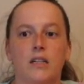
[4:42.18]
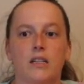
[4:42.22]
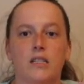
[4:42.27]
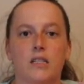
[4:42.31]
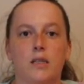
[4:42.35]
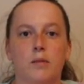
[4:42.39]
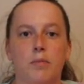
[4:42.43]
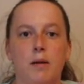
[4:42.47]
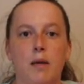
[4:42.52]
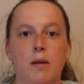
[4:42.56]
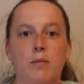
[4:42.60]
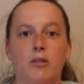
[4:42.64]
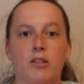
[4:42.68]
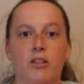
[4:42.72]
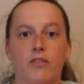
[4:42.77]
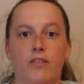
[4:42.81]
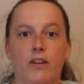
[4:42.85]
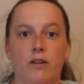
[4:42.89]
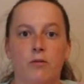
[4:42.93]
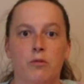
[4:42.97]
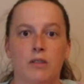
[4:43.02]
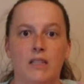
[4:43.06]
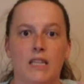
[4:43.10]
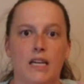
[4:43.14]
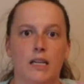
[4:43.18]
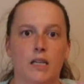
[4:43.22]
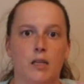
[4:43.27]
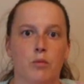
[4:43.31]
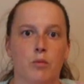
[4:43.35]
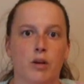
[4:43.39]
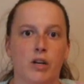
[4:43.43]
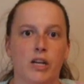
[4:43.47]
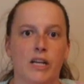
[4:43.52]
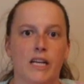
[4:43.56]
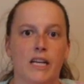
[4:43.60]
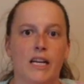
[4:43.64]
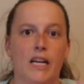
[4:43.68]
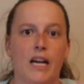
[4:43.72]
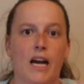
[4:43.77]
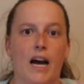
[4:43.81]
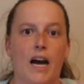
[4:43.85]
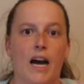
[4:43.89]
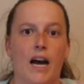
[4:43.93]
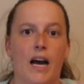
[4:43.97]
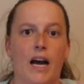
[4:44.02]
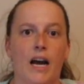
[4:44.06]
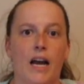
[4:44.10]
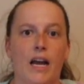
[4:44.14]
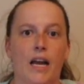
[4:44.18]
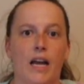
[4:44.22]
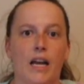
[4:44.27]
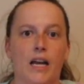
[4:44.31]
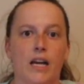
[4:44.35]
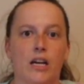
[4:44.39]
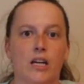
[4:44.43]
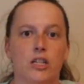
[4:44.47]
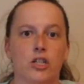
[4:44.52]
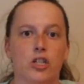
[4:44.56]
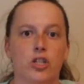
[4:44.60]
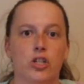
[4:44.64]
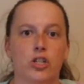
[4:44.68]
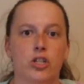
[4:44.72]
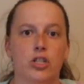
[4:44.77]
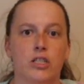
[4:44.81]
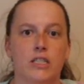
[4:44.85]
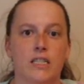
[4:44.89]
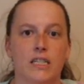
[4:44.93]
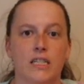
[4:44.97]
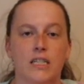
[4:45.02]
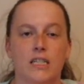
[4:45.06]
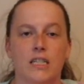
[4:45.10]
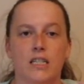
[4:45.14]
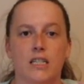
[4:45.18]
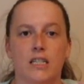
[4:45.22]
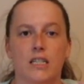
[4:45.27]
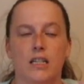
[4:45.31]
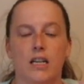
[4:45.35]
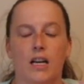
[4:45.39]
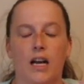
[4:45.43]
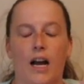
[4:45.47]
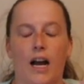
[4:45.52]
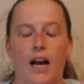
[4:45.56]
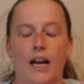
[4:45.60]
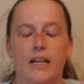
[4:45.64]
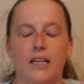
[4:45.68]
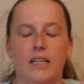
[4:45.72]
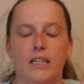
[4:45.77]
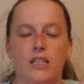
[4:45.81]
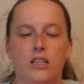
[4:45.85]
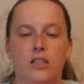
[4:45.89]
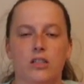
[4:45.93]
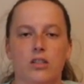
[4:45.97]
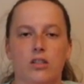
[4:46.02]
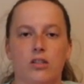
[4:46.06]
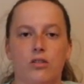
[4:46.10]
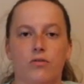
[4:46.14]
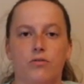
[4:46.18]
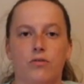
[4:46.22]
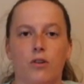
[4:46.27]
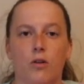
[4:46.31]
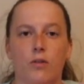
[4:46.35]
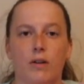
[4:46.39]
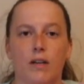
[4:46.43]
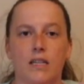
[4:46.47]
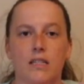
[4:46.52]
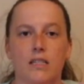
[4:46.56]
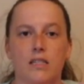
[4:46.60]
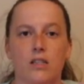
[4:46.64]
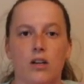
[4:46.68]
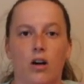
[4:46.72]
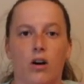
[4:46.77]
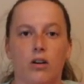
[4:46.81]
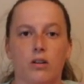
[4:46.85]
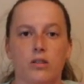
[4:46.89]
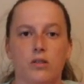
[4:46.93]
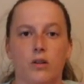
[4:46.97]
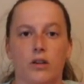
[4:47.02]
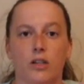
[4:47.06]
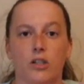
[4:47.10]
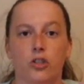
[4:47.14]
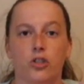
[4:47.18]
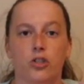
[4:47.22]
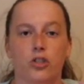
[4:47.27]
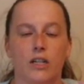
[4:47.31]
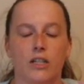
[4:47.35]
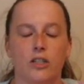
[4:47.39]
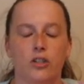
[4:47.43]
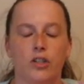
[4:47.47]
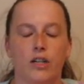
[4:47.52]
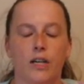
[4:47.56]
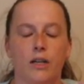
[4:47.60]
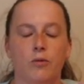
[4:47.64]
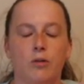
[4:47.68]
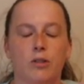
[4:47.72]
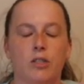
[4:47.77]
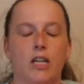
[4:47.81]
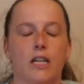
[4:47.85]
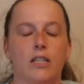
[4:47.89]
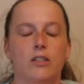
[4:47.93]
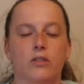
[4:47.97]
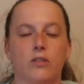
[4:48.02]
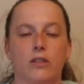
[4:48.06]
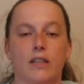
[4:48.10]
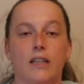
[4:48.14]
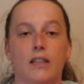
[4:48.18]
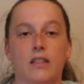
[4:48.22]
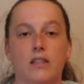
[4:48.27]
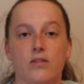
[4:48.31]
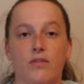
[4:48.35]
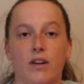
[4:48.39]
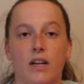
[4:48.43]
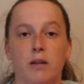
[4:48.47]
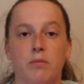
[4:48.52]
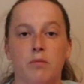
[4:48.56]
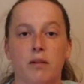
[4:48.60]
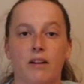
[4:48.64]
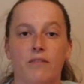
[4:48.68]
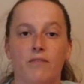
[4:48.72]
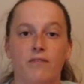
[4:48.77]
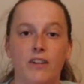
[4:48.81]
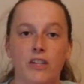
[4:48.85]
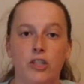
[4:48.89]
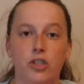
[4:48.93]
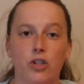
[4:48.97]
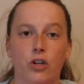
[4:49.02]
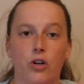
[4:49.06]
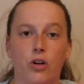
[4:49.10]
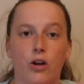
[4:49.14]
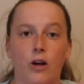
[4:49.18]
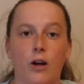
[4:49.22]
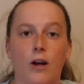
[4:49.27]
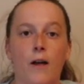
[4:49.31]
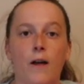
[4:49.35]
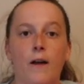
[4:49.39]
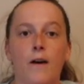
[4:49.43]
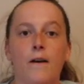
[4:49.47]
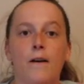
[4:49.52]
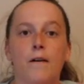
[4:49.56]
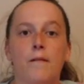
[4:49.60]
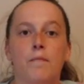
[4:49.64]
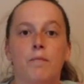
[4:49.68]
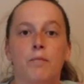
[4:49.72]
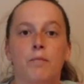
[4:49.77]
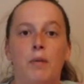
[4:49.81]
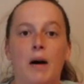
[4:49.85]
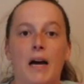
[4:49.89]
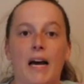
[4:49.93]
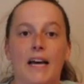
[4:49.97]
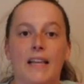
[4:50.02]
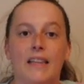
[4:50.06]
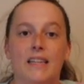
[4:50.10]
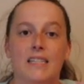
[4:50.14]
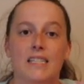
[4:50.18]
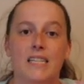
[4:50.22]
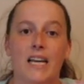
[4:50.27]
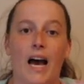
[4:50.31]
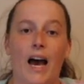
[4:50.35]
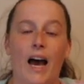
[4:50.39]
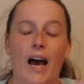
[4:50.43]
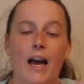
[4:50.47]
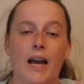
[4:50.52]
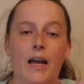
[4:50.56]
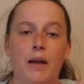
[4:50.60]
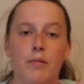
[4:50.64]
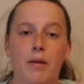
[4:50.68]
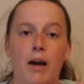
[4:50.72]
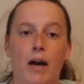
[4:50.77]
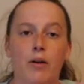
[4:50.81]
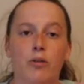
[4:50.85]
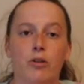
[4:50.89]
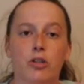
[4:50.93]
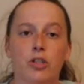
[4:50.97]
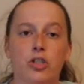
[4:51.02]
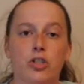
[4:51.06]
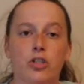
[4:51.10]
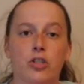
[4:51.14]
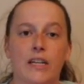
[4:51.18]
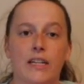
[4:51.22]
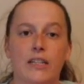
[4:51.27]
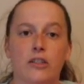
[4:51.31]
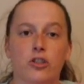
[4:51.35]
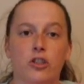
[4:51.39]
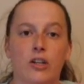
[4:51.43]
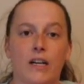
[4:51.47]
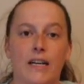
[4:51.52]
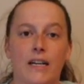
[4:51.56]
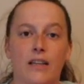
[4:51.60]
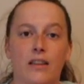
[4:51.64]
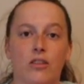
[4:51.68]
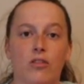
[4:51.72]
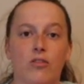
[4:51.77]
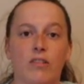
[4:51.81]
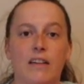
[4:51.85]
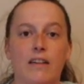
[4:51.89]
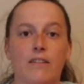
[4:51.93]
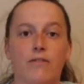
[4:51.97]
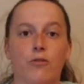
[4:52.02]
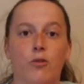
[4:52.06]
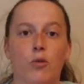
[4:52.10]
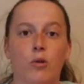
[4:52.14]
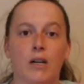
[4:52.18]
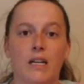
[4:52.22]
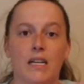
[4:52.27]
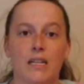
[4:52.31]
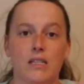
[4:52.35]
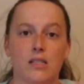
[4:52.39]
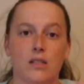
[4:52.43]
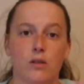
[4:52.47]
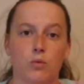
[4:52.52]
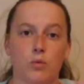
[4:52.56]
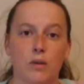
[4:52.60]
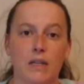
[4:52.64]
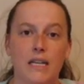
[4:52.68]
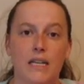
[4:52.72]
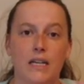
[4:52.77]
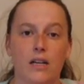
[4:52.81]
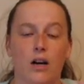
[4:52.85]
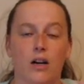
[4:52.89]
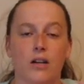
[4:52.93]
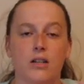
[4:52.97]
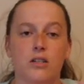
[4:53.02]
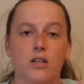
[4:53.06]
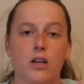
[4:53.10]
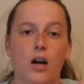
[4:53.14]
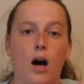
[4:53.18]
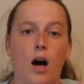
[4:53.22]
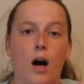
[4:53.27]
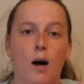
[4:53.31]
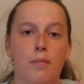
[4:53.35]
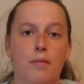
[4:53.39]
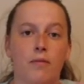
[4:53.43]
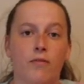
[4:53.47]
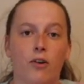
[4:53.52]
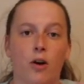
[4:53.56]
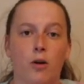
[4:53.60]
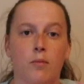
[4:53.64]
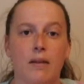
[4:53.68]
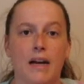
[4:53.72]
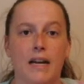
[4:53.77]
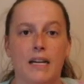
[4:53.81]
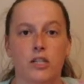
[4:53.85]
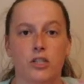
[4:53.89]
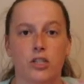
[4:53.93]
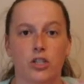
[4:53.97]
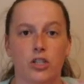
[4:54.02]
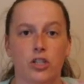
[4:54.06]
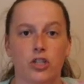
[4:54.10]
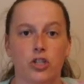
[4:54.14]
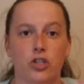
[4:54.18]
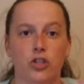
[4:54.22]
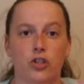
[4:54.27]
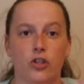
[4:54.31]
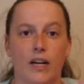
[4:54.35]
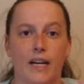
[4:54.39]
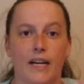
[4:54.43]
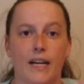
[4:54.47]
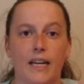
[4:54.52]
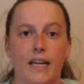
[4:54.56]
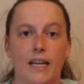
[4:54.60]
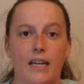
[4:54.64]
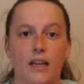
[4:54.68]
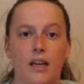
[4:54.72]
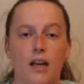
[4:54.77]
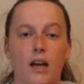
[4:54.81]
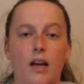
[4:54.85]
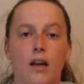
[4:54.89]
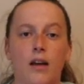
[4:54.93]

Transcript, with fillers: to be able to fit in with that community, I didn't, I needed to focus also on strength training, which I do think is very beneficial. But at the time, I was strength training three, four days a week on top of all my endurance training.